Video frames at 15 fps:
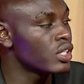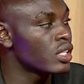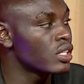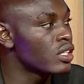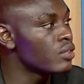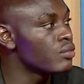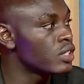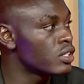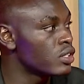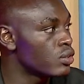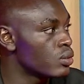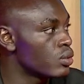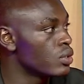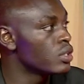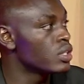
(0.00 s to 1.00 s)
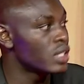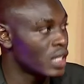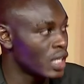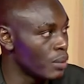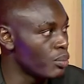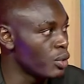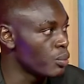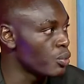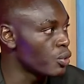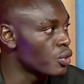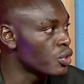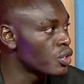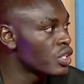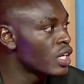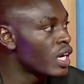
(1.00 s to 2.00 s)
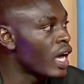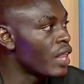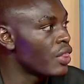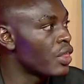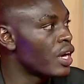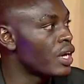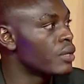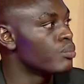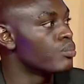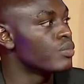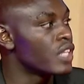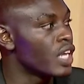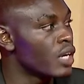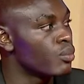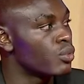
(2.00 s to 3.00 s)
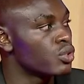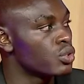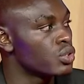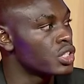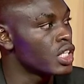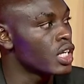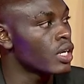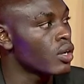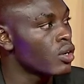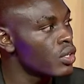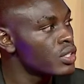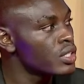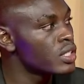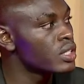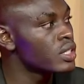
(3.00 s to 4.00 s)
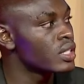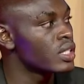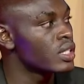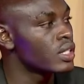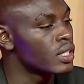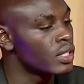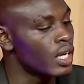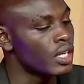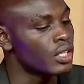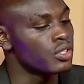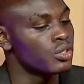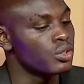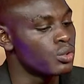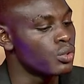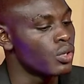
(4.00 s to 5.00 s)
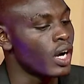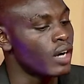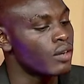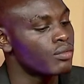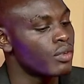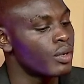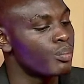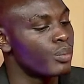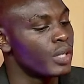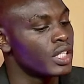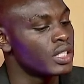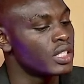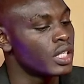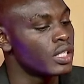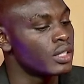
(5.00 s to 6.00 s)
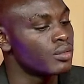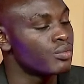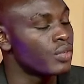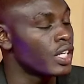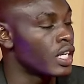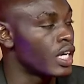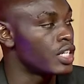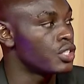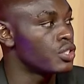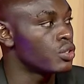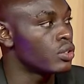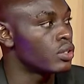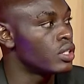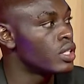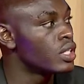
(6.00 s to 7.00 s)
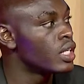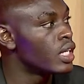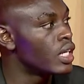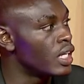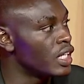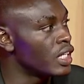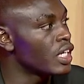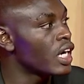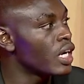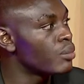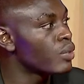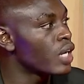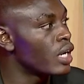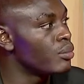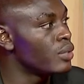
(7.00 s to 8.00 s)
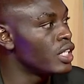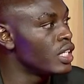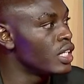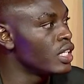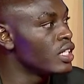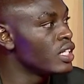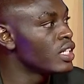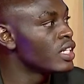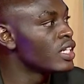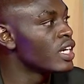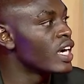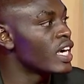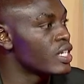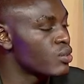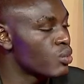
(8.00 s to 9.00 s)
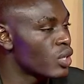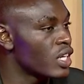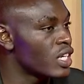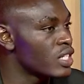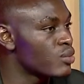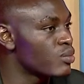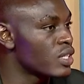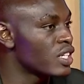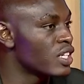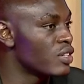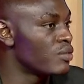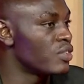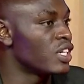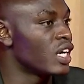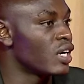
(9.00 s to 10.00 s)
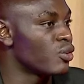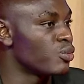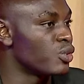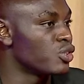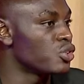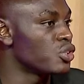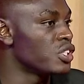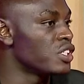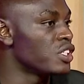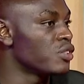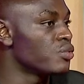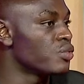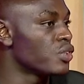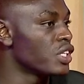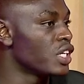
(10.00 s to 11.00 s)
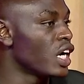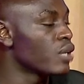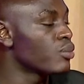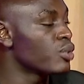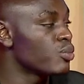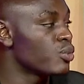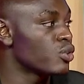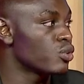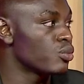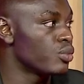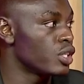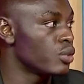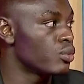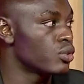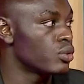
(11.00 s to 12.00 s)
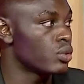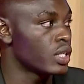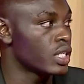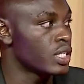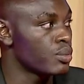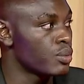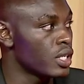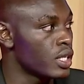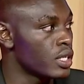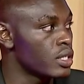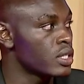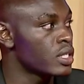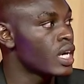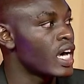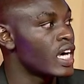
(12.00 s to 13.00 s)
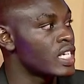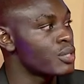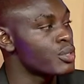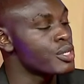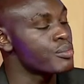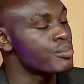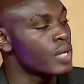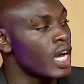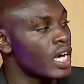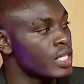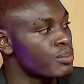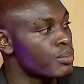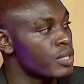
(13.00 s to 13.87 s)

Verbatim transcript: you can give it to three people, and then they're able to share costs. Uh, you have uh, maintained financial income coming in, as well as giving an opportunity for young people to be able to experience a, a